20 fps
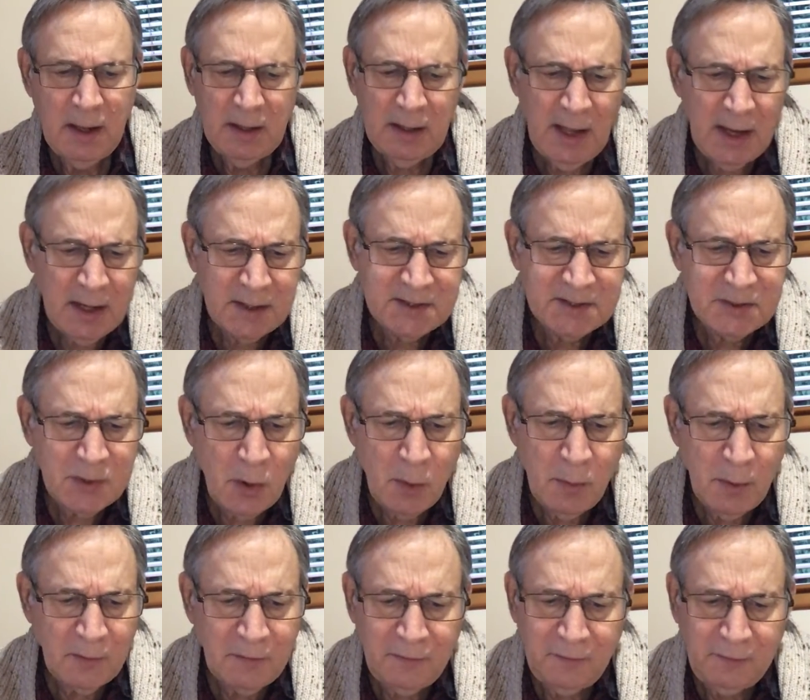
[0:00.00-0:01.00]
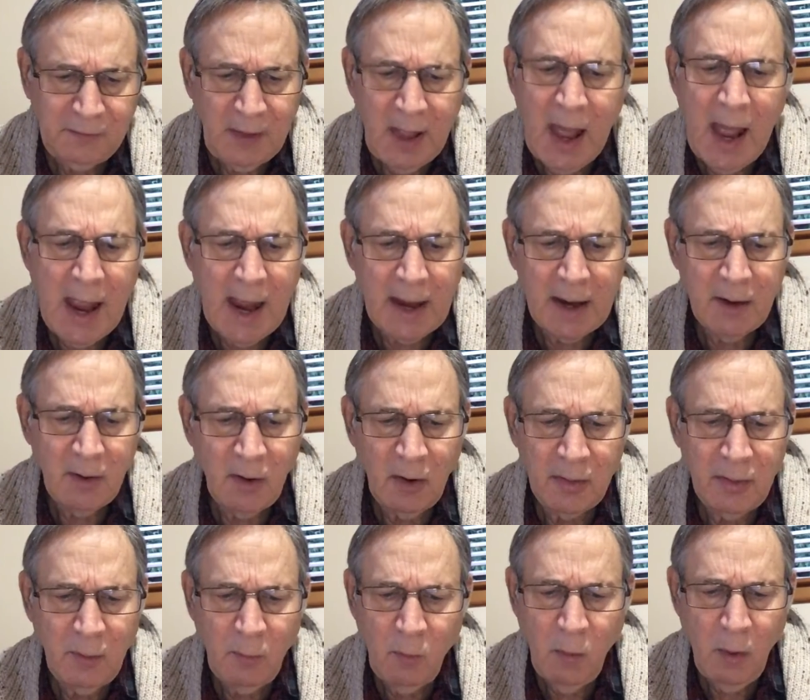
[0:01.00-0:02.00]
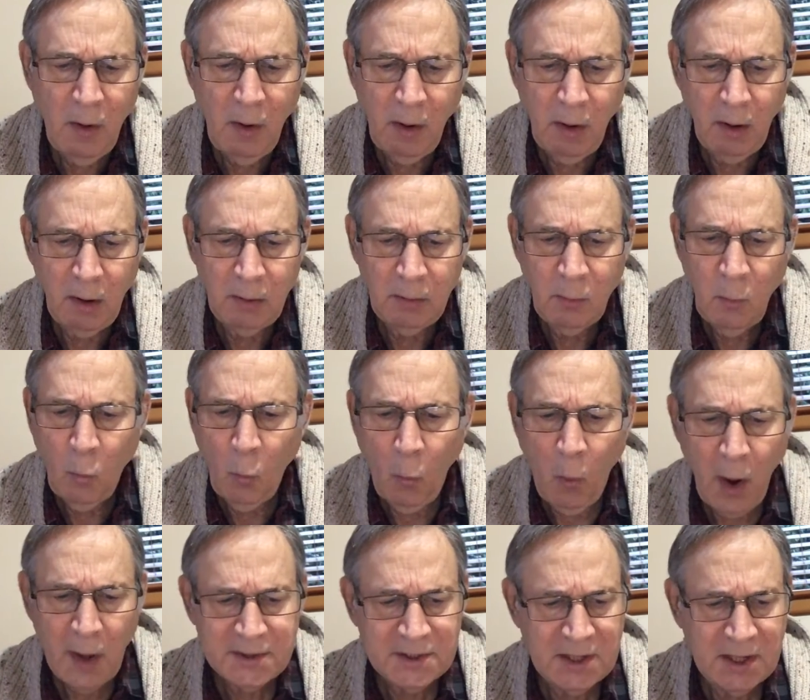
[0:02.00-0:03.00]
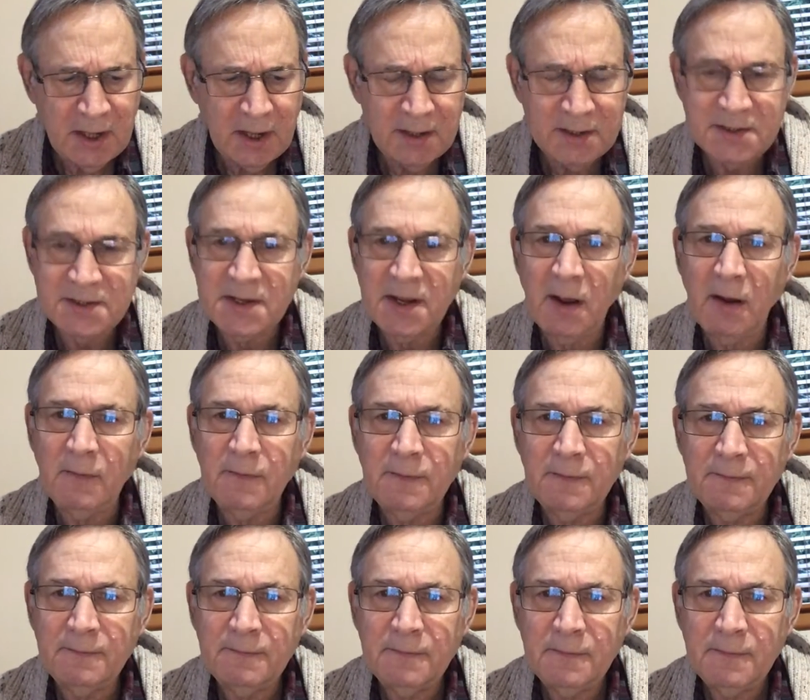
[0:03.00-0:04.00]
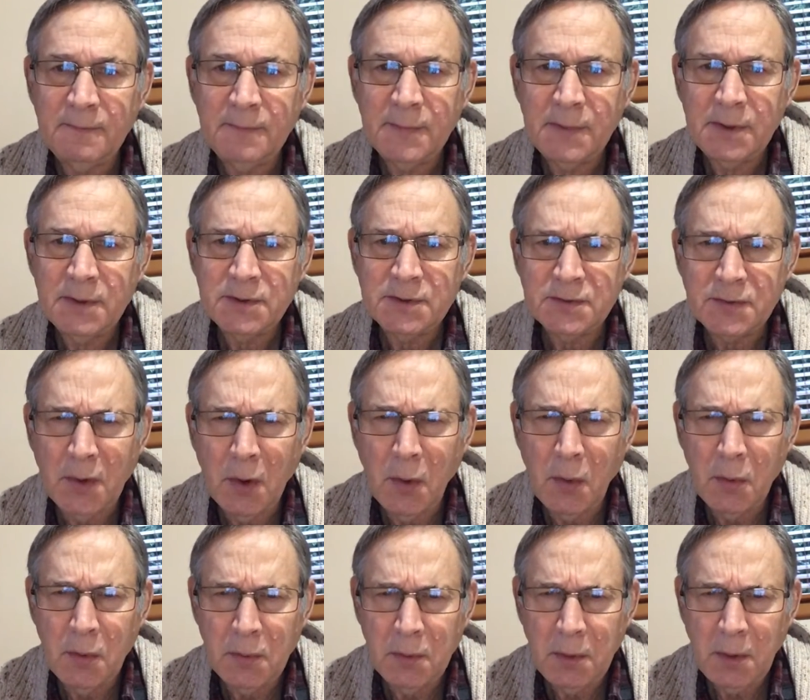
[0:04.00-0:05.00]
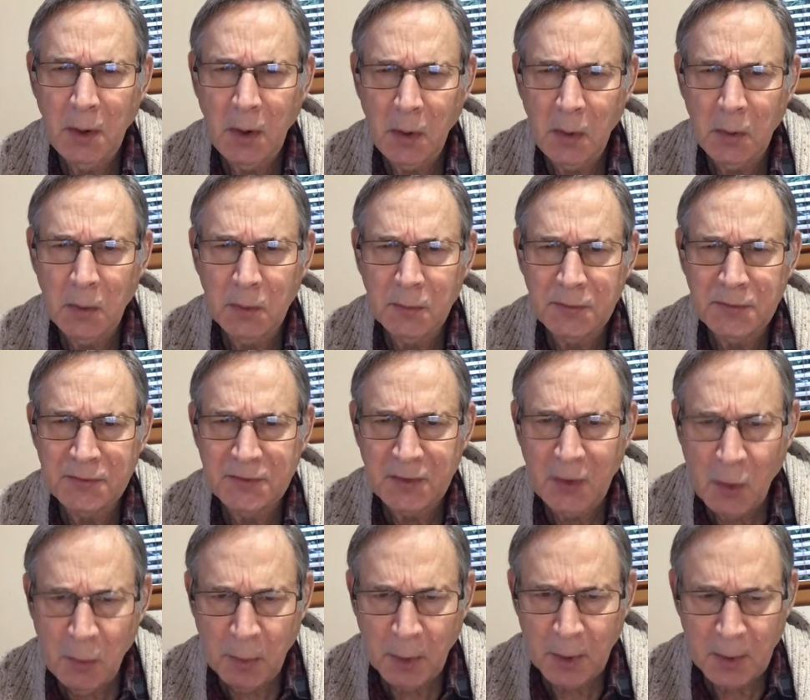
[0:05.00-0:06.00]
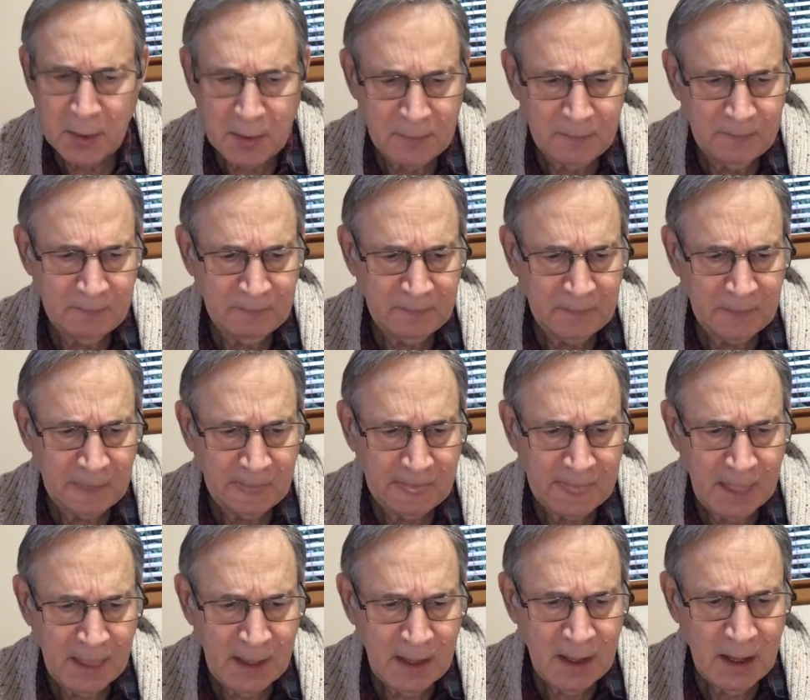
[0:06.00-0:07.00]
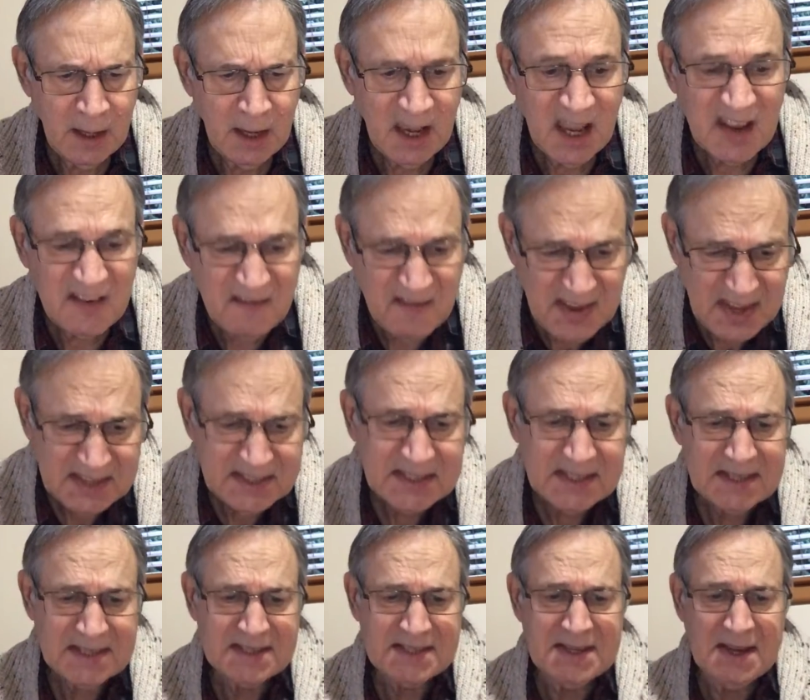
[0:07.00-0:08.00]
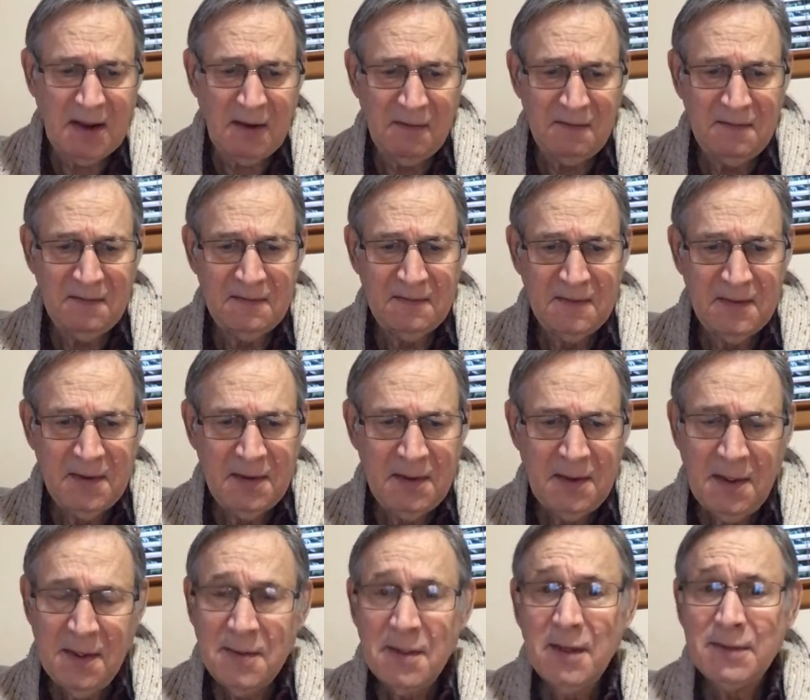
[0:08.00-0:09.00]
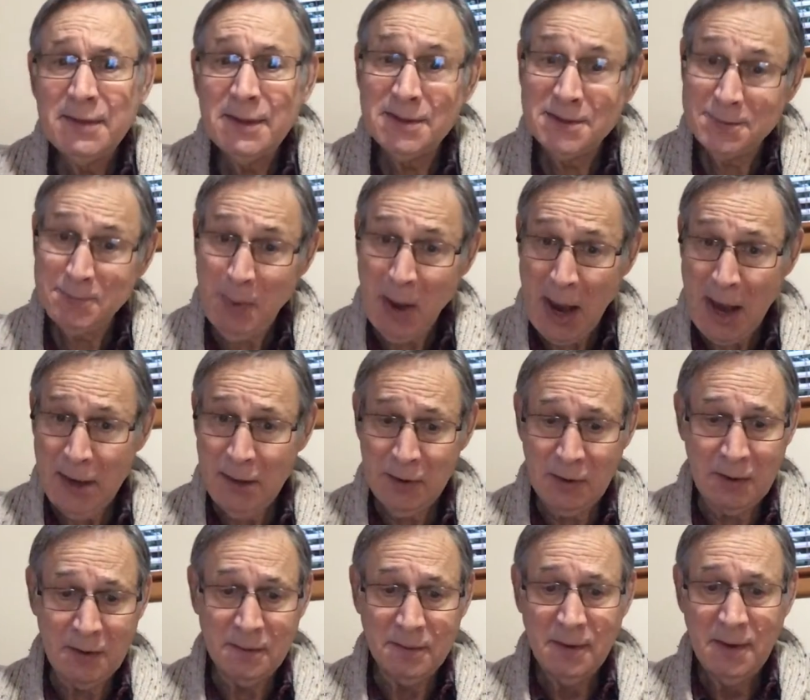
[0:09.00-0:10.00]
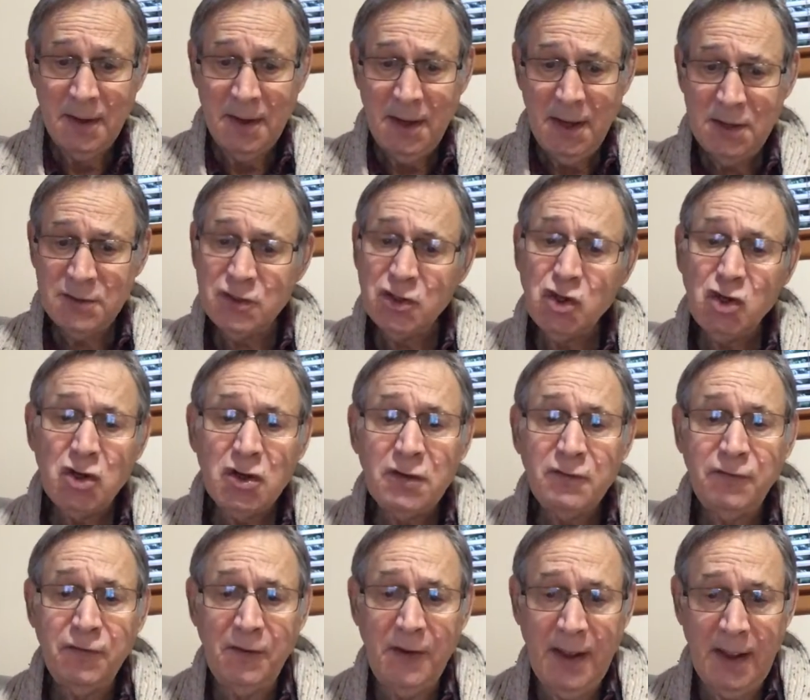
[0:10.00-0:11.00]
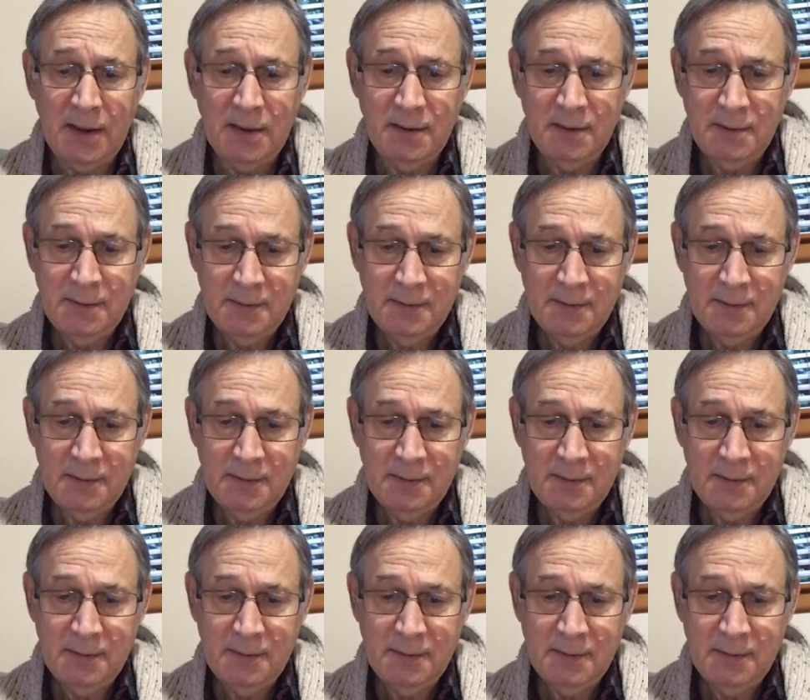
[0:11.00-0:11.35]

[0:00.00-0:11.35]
Like a sober fly on the wall, watching itself, stone cold sober, convince itself that the spider is a good friend,